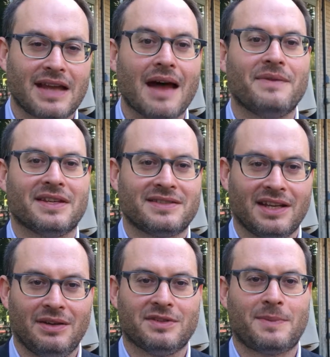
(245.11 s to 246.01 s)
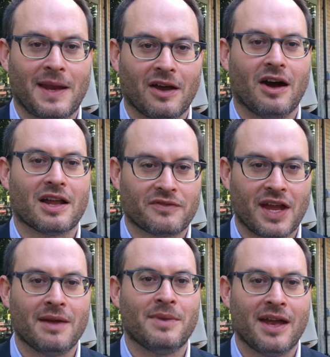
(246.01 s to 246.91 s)
it's obvious that he was spending a
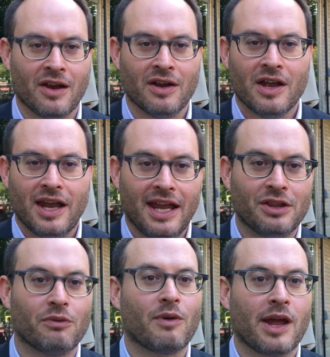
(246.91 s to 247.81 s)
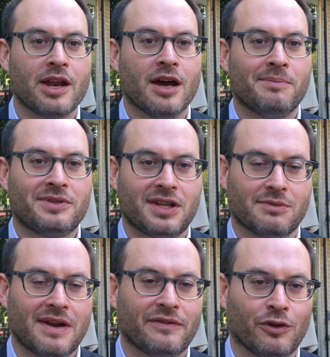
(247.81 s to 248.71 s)
lot of time there in the run-up
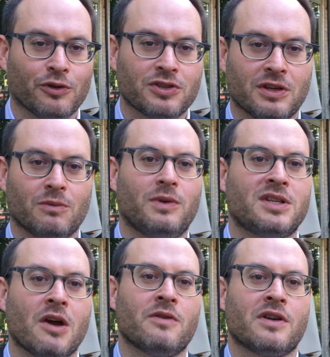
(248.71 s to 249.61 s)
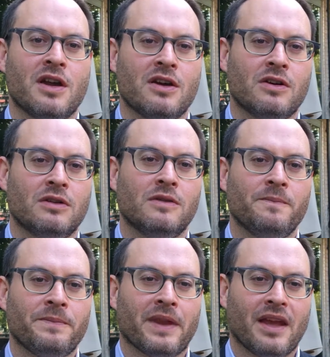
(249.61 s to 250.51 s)
to the revolution. We don't
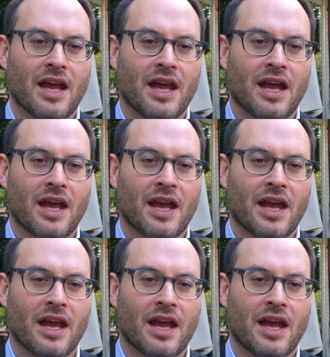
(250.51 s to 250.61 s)
know